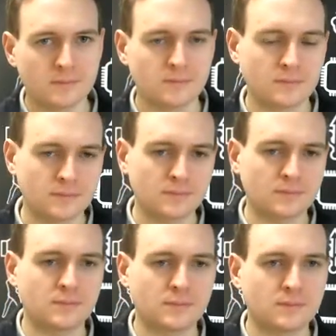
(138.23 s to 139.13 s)

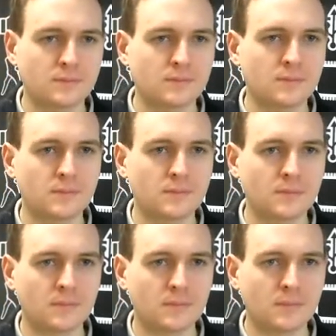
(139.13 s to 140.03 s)

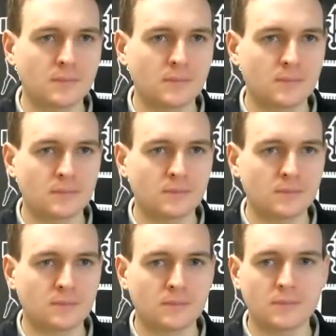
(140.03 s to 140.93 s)

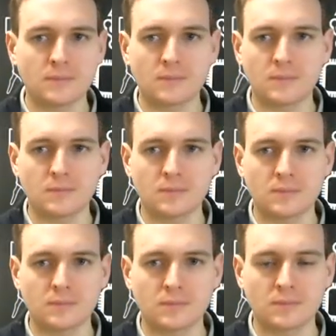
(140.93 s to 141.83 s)

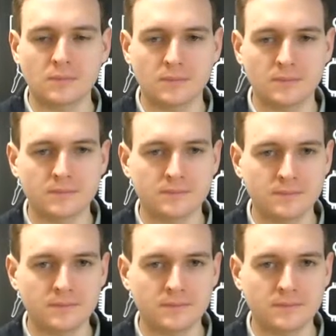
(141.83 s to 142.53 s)
No words are spoken by the person on screen.